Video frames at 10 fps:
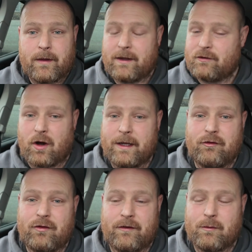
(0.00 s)
He's not
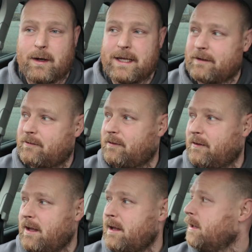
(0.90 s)
interested in what he had to
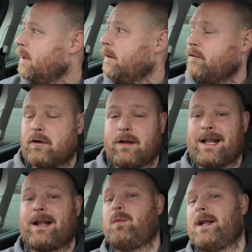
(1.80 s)
say. So the
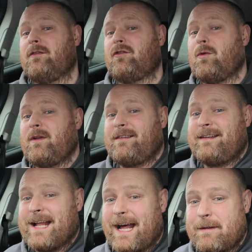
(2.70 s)
lad went and told his
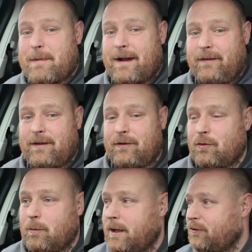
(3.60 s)
dad about the
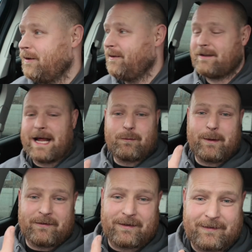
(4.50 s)
situation. His dad
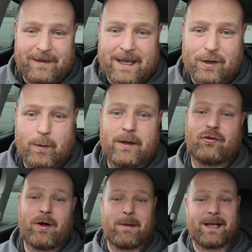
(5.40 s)
went to the takeaway
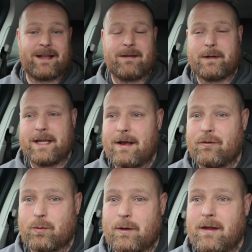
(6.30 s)
shop like anybody
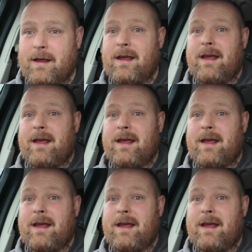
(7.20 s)
else will.